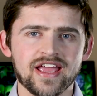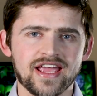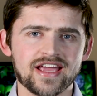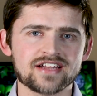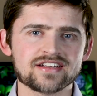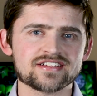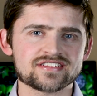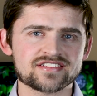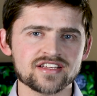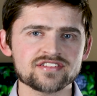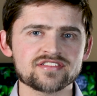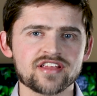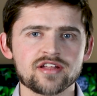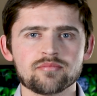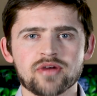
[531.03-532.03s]
And since
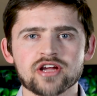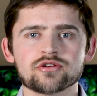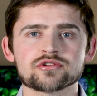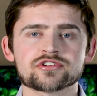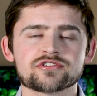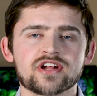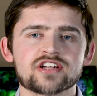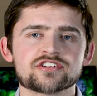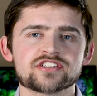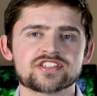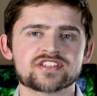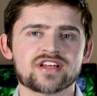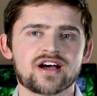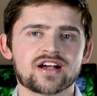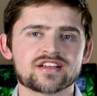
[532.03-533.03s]
then, MicroStrategy
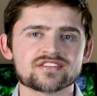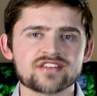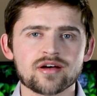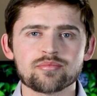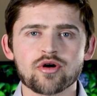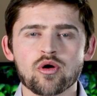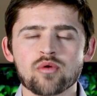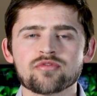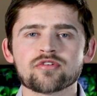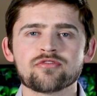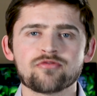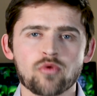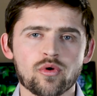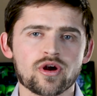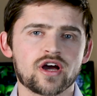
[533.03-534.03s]
stock is up over
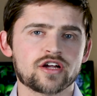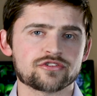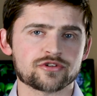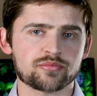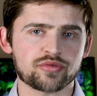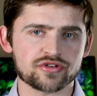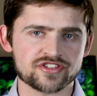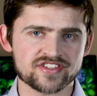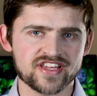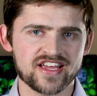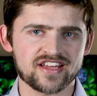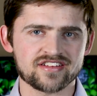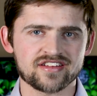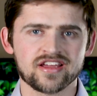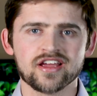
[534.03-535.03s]

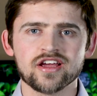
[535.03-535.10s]
400%.